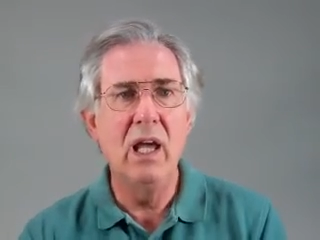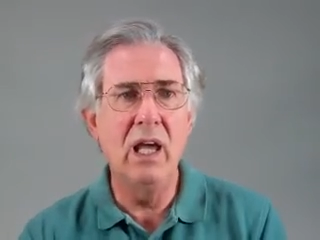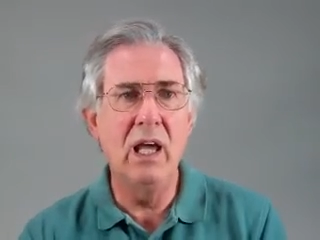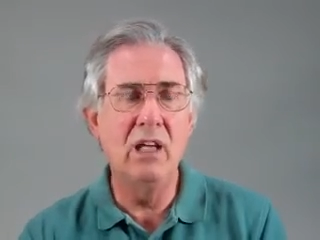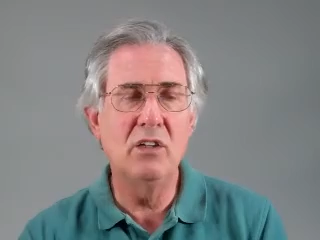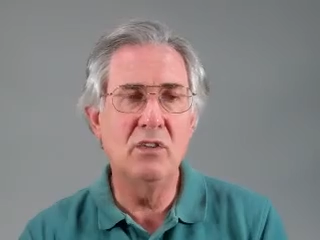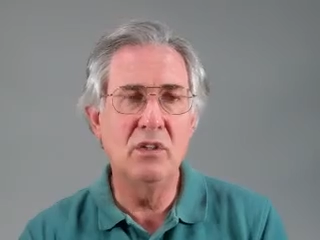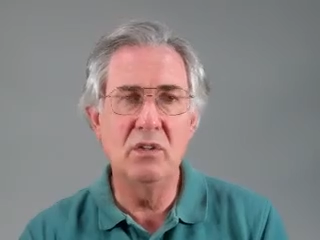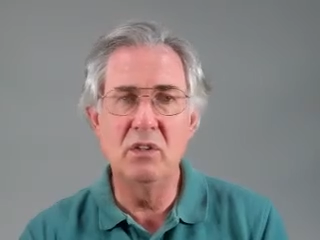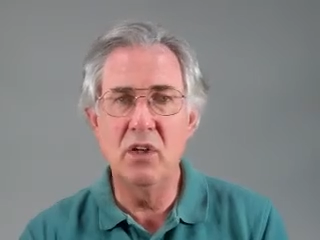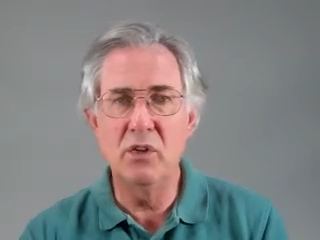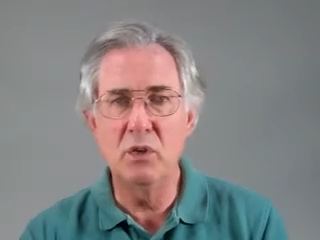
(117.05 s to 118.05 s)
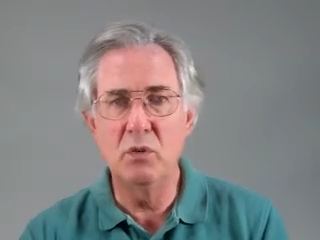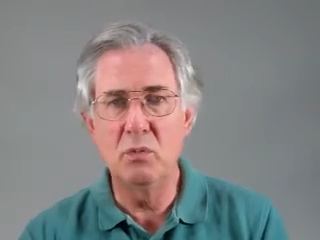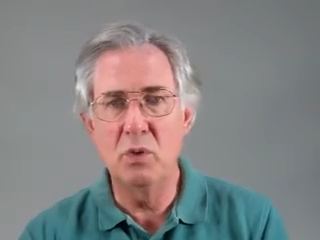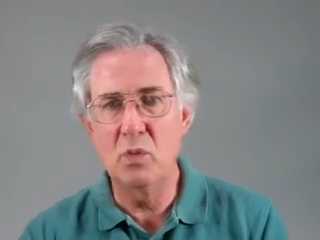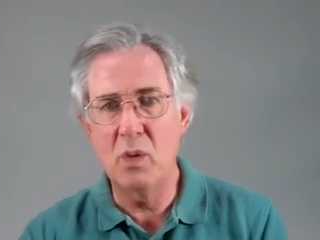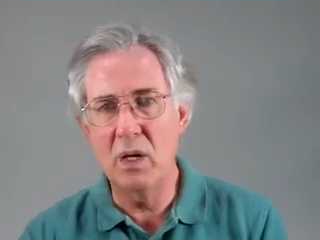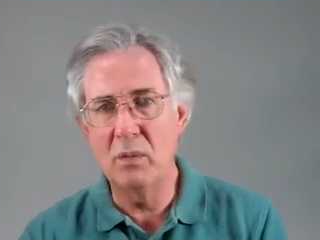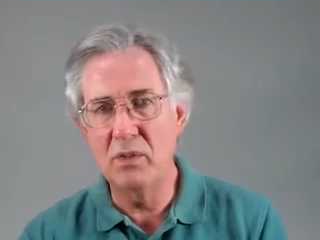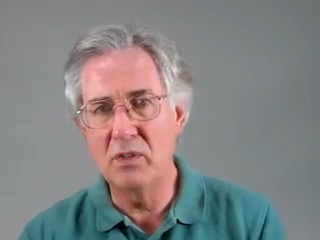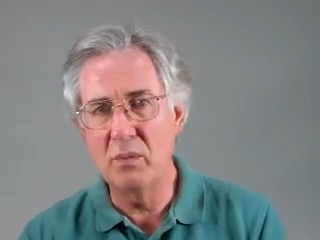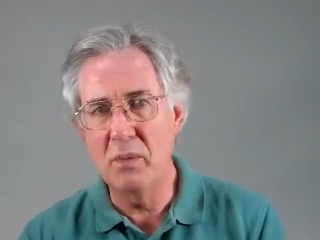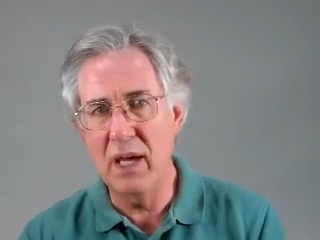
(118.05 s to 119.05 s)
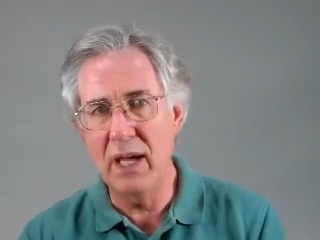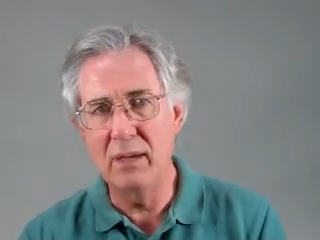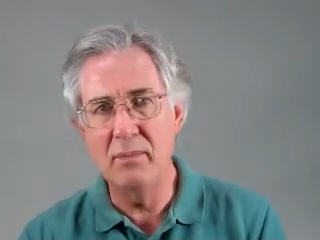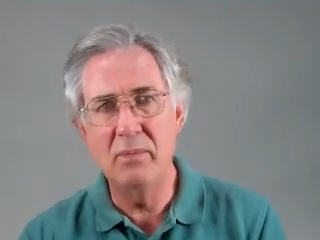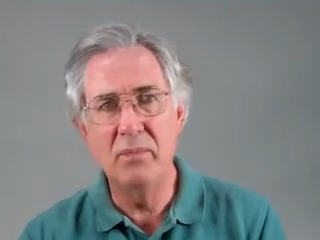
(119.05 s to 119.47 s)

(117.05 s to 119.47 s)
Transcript: and certain other requirements are met.